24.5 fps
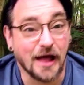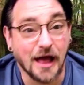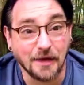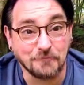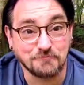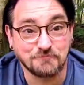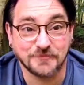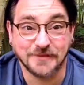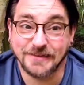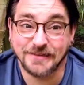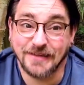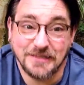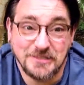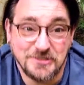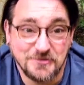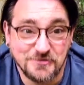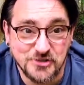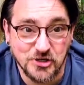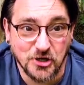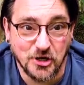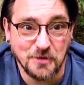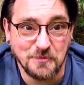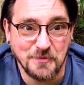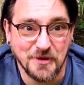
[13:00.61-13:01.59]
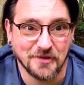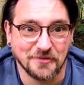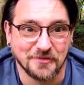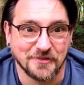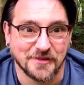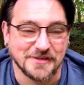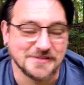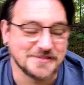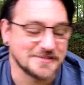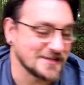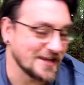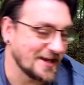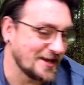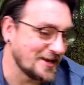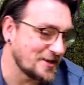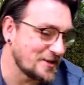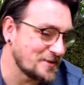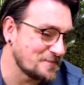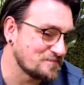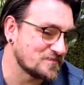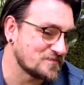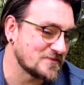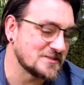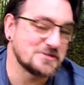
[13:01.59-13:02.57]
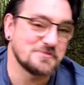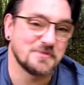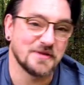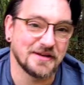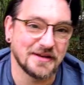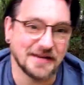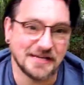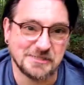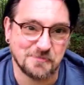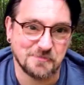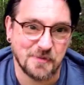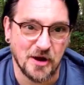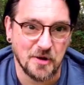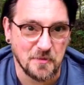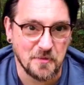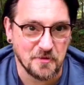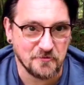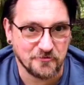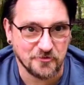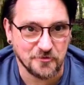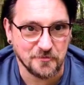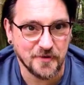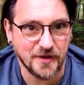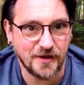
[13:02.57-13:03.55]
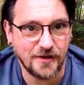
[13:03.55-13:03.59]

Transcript: I'm glad you've joined me on this. It's been an experiment for me.